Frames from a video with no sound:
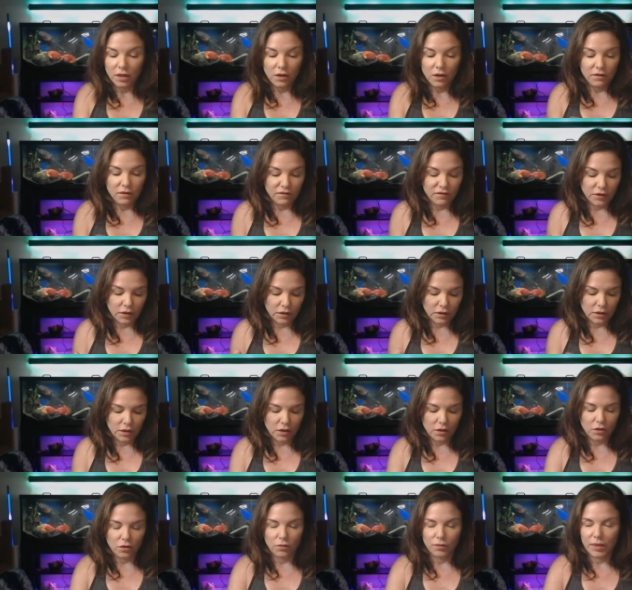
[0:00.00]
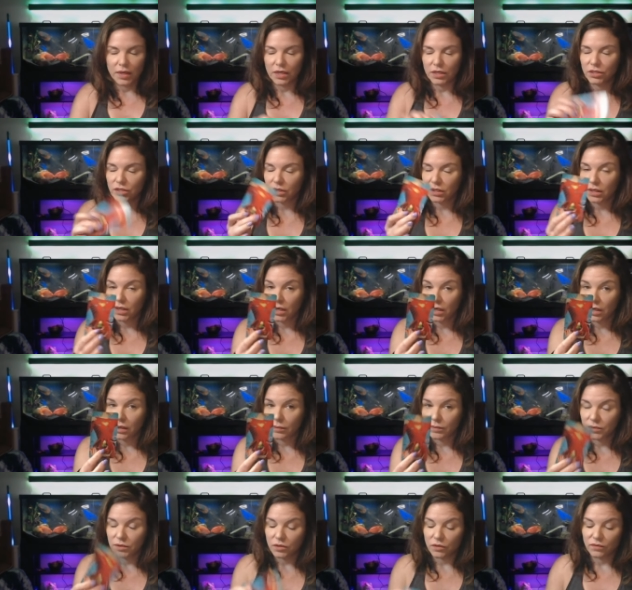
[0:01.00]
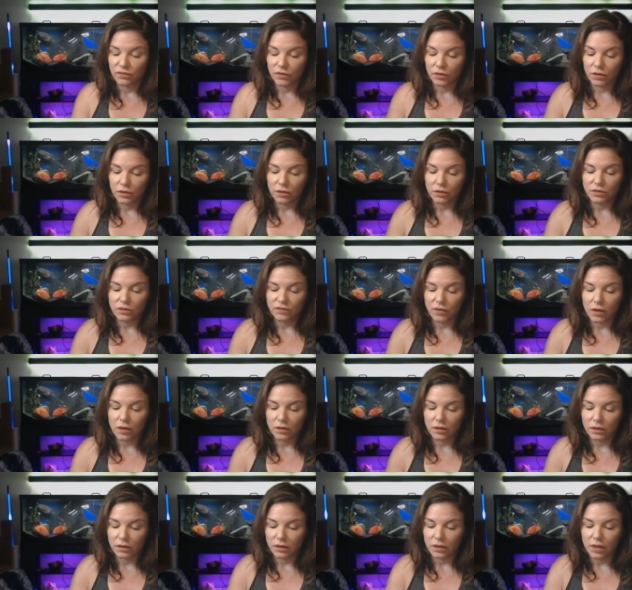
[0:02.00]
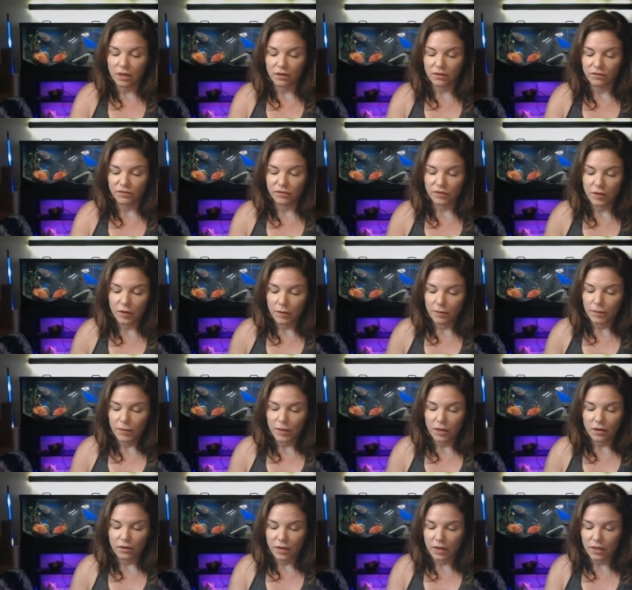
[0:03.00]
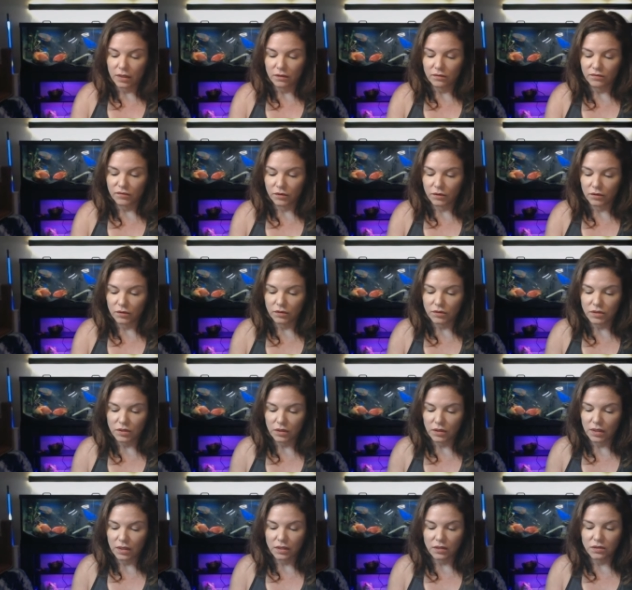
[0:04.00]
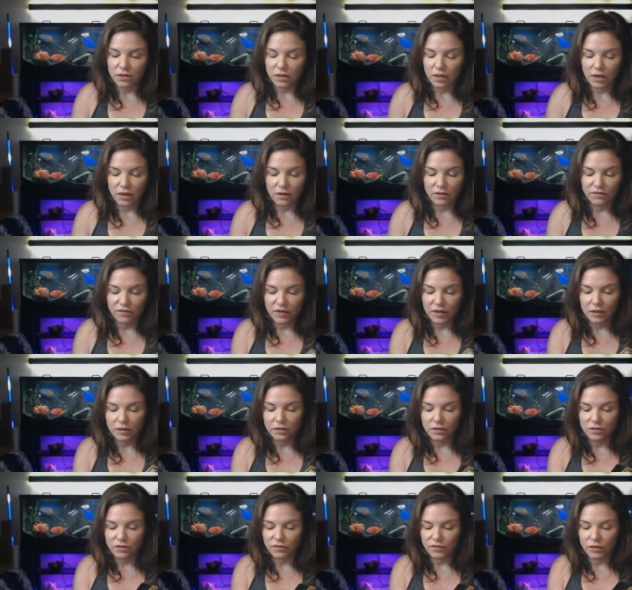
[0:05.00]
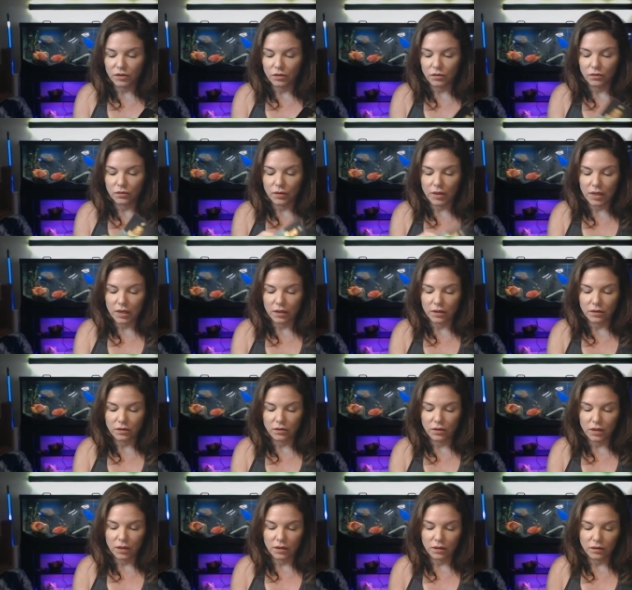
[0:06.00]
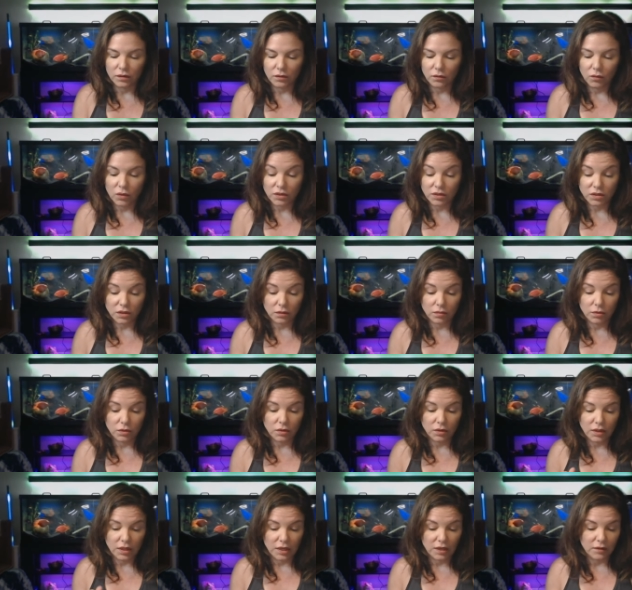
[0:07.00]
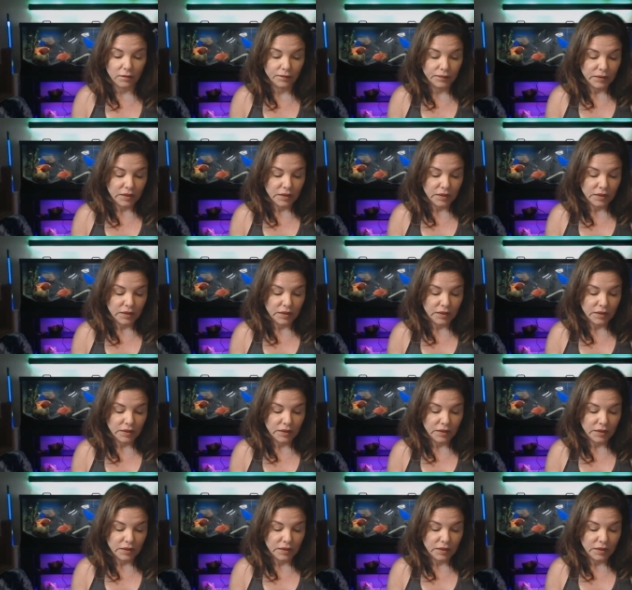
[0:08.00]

Virgo, Page of Cups. So Virgo's fallen in love. All right. Virgo still has feelings for you and wants to communicate.